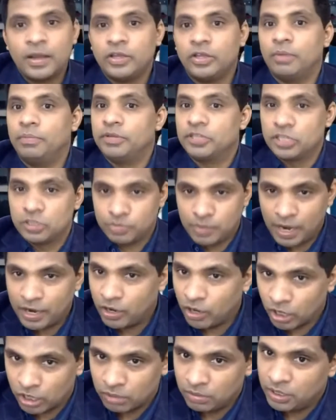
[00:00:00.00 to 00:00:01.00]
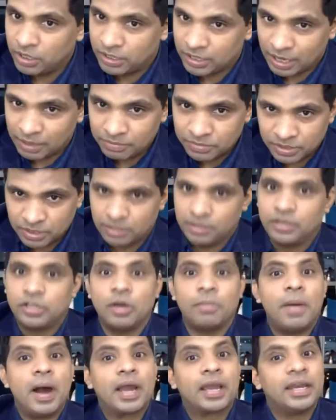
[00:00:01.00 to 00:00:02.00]
Your business plan document, it comes in.
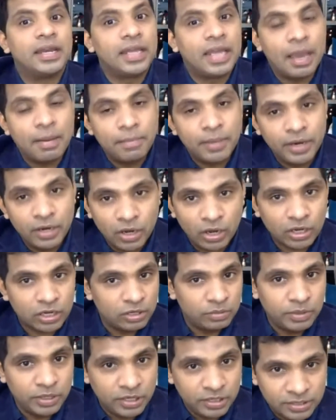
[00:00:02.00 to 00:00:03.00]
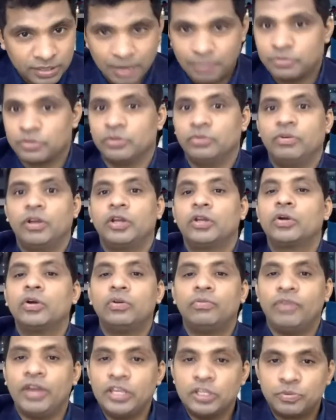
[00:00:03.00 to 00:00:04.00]
Your marketing campaign document, it comes in. When you go
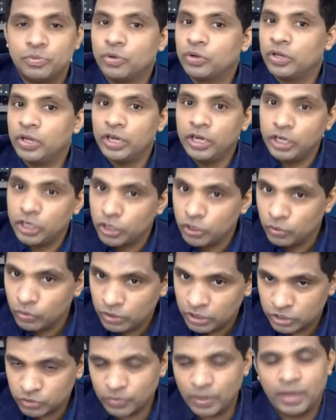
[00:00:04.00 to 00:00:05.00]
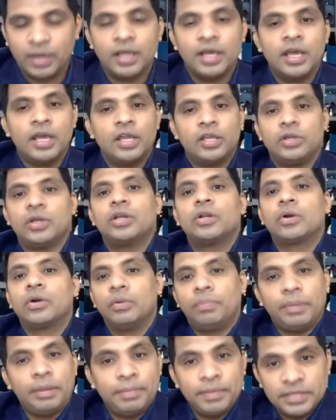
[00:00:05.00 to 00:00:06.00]
to Facebook, you need to do this one. You go
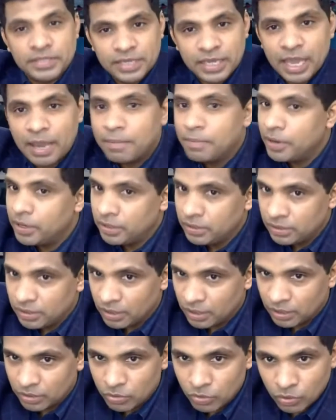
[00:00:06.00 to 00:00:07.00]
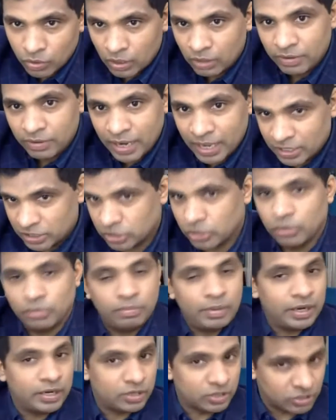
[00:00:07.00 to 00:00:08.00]
to PPC campaign, Google will ask you.
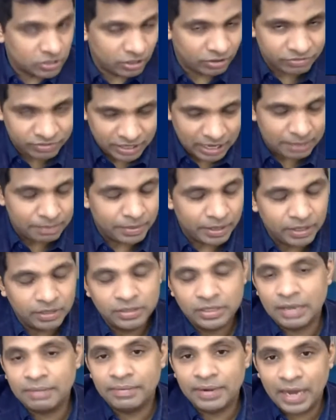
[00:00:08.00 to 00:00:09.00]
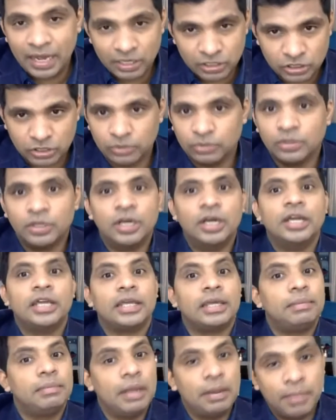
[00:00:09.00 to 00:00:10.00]
Microsoft campaign, they will ask you.
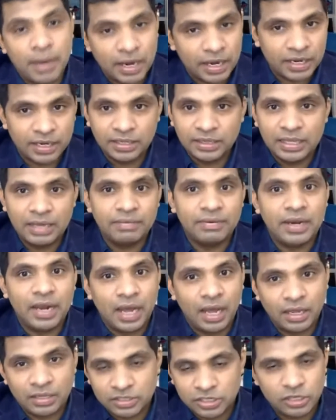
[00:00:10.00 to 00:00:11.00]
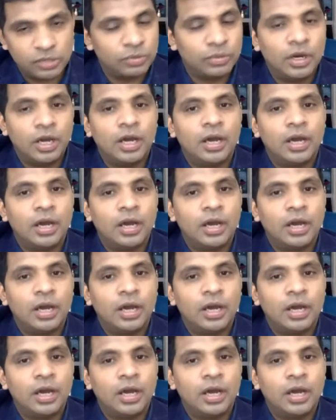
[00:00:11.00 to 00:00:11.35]
Email marketing, they will ask you.